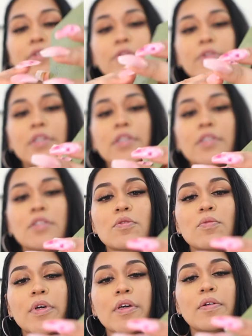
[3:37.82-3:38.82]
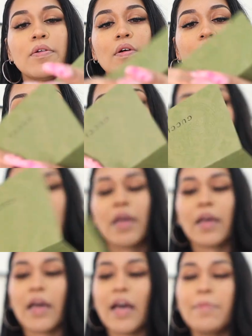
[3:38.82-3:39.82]
green as well.
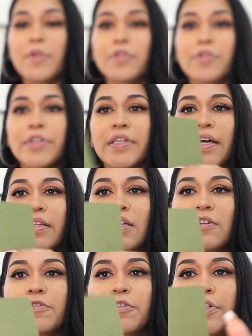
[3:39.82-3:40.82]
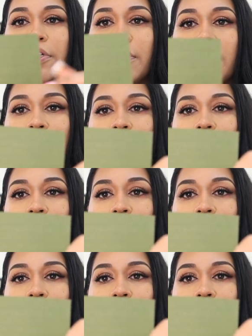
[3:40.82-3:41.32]
I'm a green, I love green.